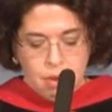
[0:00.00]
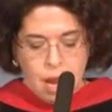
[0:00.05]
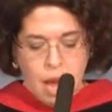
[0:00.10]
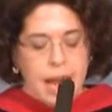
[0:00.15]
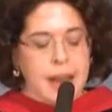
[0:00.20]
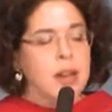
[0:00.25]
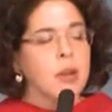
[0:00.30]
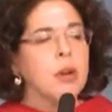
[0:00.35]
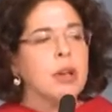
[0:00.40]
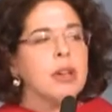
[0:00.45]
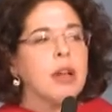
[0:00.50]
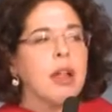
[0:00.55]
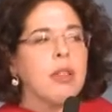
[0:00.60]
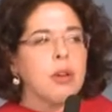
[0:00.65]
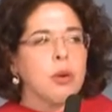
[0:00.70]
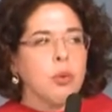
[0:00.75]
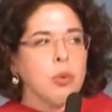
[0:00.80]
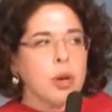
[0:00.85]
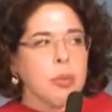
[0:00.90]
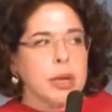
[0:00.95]
I know
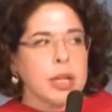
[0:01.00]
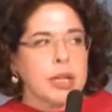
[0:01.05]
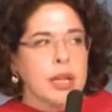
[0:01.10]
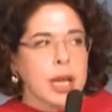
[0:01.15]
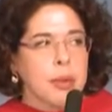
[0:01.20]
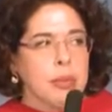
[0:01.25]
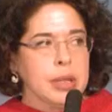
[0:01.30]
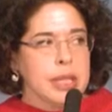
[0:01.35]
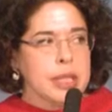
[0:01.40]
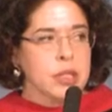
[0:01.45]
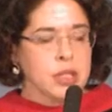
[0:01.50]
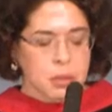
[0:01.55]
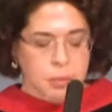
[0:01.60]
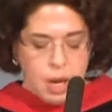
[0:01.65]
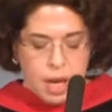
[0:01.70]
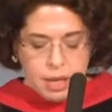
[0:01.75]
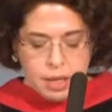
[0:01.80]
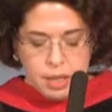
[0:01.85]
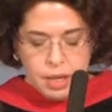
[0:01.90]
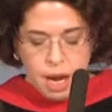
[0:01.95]
another woman named Lisa
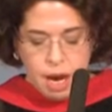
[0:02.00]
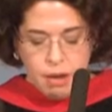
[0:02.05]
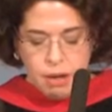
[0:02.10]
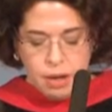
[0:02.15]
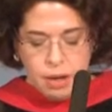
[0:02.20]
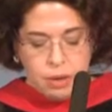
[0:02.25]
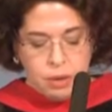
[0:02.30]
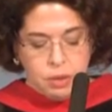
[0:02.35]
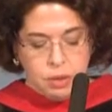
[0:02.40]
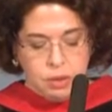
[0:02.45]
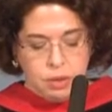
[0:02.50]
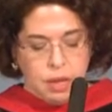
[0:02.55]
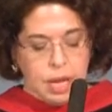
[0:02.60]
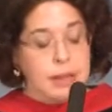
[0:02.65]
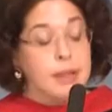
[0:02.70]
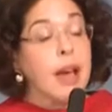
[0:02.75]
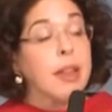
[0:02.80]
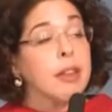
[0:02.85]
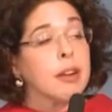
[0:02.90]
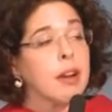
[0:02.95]
Montanaro,
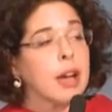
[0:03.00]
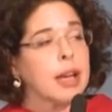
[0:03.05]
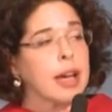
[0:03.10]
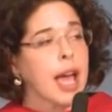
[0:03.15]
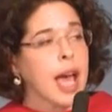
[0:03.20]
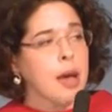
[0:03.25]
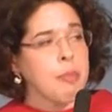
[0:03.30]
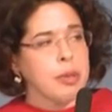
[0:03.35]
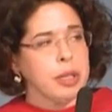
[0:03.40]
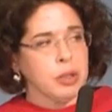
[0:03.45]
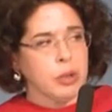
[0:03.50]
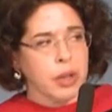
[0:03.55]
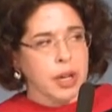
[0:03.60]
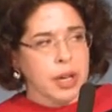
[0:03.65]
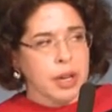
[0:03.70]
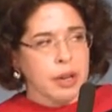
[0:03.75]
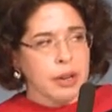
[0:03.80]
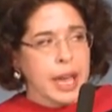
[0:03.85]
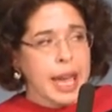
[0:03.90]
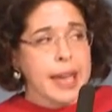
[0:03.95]
another unhappy
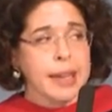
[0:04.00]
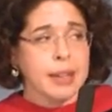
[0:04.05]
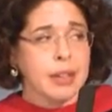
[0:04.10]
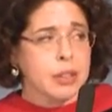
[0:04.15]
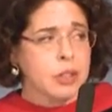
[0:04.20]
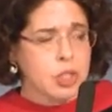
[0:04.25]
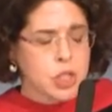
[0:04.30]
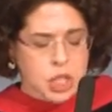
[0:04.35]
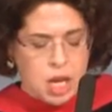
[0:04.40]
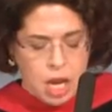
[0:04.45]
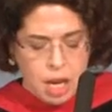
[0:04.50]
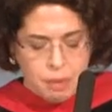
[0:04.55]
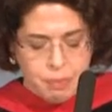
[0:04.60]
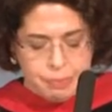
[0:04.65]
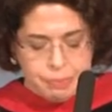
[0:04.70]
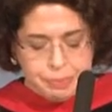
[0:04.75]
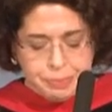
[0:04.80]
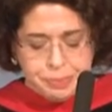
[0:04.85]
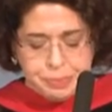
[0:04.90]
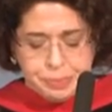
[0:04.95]
lawyer, hated her job.
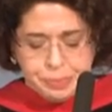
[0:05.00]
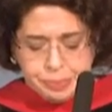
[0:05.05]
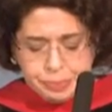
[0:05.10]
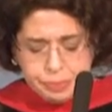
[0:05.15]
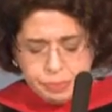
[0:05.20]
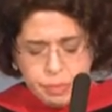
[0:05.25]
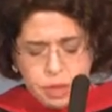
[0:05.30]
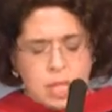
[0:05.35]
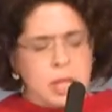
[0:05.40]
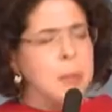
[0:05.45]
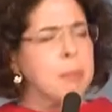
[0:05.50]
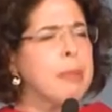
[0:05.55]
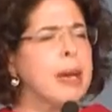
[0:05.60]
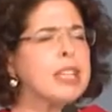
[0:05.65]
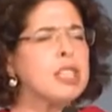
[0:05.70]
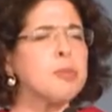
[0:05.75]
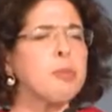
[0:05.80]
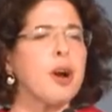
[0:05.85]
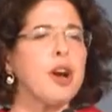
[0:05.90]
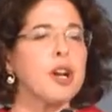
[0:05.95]
The
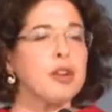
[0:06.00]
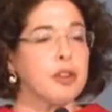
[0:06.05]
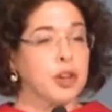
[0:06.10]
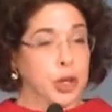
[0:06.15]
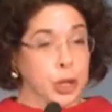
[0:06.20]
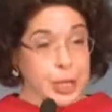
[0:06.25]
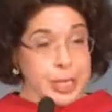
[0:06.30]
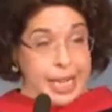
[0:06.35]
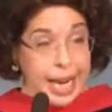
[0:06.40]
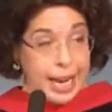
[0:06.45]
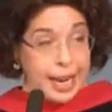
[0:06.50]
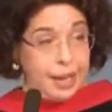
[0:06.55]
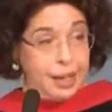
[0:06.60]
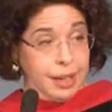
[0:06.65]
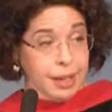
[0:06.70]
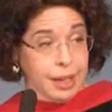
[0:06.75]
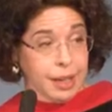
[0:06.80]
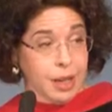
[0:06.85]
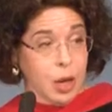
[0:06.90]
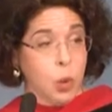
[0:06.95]
best part of her day
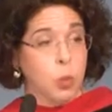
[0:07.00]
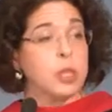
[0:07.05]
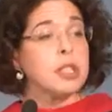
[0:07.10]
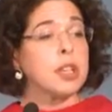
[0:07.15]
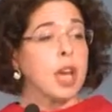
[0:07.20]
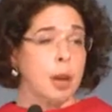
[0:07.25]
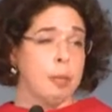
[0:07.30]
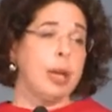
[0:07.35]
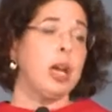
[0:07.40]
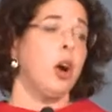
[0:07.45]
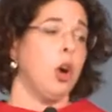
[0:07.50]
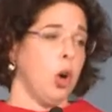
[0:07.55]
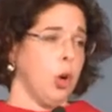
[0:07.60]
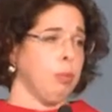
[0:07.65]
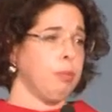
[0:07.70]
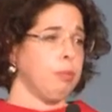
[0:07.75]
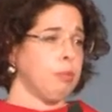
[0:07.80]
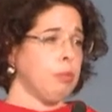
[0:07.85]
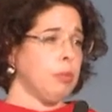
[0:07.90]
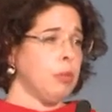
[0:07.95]
was coming home
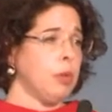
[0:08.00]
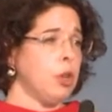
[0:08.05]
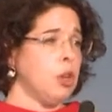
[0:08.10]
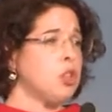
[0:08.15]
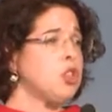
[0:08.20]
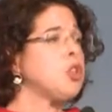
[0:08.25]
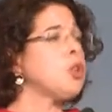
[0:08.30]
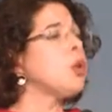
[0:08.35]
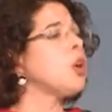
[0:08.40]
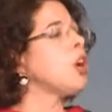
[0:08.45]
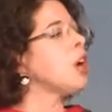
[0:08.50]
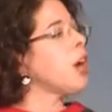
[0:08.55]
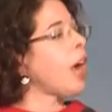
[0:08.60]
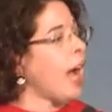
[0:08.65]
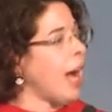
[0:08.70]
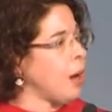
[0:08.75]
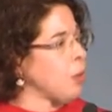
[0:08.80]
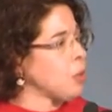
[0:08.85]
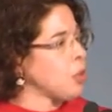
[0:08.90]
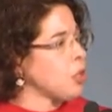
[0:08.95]
to her
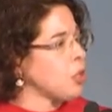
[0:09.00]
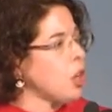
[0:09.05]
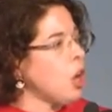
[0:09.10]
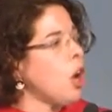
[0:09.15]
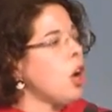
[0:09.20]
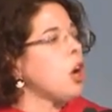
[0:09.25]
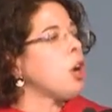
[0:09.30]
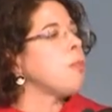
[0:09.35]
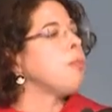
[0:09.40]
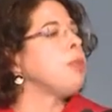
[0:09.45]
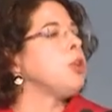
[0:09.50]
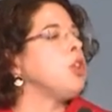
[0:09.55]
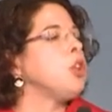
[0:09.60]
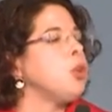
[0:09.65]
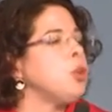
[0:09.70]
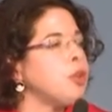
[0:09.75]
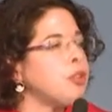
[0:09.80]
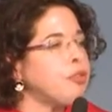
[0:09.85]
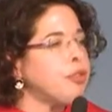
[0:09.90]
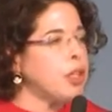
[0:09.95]
house, her
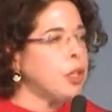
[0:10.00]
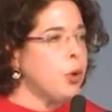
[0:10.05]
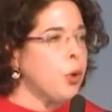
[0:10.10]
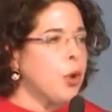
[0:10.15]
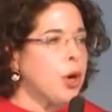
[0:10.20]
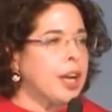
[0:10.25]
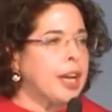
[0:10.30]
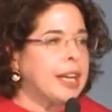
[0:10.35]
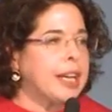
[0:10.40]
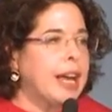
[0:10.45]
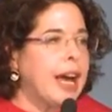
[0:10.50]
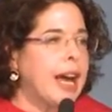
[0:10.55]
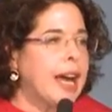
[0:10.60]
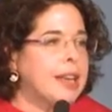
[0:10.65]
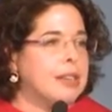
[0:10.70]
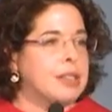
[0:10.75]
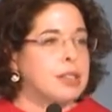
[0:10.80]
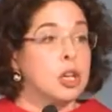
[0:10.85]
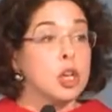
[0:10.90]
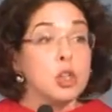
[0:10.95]
beautifully
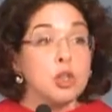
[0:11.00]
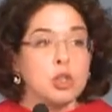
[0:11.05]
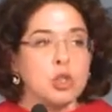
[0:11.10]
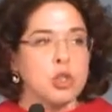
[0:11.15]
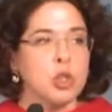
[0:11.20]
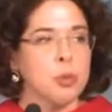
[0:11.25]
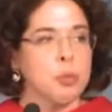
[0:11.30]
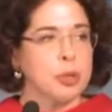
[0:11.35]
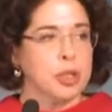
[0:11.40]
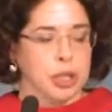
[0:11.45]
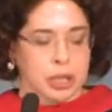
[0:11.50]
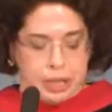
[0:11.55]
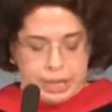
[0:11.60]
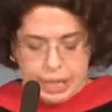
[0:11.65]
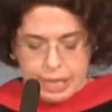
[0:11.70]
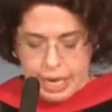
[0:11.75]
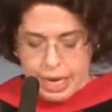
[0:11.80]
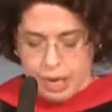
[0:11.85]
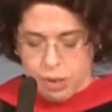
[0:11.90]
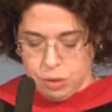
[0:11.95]
organized, super
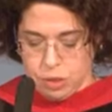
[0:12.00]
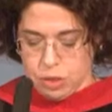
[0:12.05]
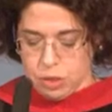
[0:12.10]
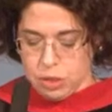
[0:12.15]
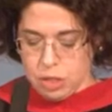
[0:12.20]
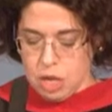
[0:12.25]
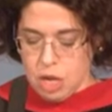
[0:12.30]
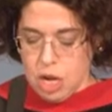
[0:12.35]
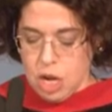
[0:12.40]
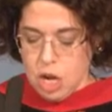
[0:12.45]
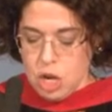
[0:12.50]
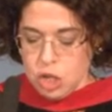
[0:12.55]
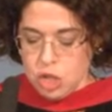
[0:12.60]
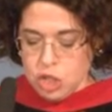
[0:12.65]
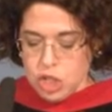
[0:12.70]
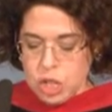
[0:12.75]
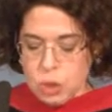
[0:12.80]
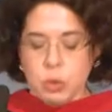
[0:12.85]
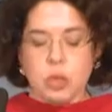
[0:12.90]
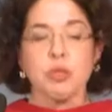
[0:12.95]
clean house.
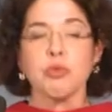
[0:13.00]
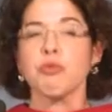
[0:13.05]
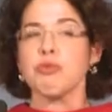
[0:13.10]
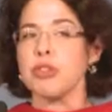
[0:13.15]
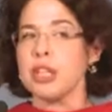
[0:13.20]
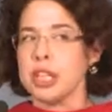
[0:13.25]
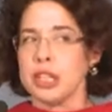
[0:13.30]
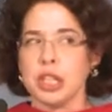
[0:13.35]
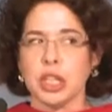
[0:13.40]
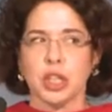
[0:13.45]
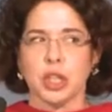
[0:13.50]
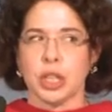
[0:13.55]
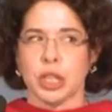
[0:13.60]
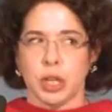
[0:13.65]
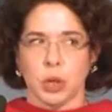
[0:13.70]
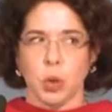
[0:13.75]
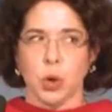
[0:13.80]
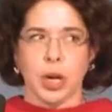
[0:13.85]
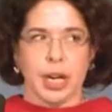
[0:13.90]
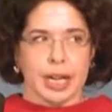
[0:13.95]
She was really good
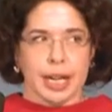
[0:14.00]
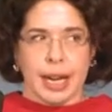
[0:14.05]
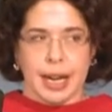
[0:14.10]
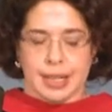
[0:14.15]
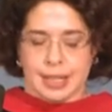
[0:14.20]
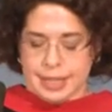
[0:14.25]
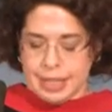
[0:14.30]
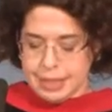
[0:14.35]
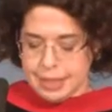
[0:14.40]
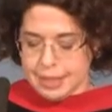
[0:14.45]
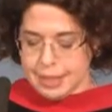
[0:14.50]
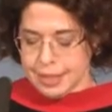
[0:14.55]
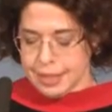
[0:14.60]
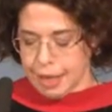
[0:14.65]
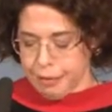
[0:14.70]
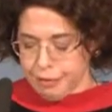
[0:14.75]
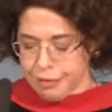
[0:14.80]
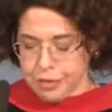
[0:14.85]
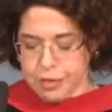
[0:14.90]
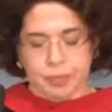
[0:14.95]
at organizing
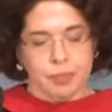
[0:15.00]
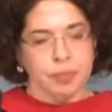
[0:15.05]
stuff.